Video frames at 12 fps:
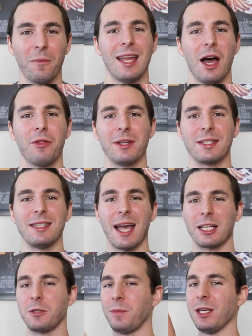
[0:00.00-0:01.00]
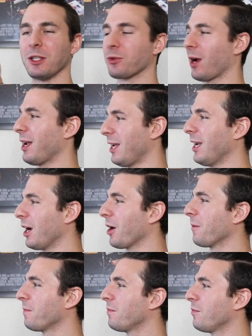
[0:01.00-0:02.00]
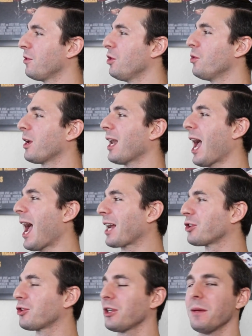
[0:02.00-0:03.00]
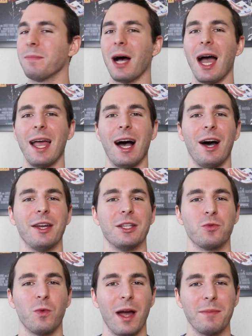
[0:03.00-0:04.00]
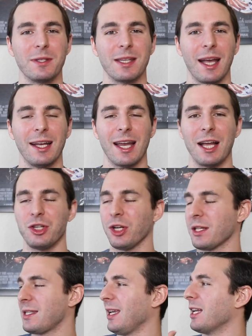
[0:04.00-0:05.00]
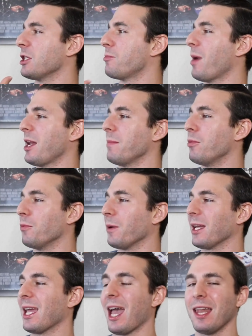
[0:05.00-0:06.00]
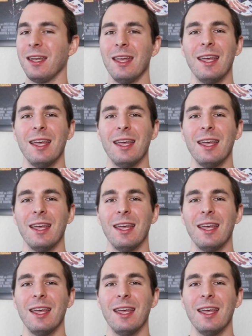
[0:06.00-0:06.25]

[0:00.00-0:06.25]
Now, this next piece right here, you could actually buy on his website, and as you can see, it is Betty Boop again.